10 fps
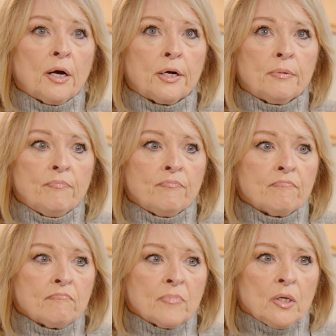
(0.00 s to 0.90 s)
Um,
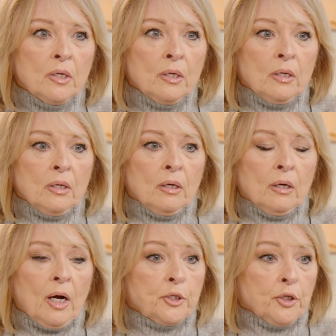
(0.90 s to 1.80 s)

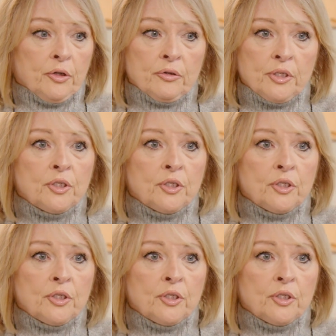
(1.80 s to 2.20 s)
I took her to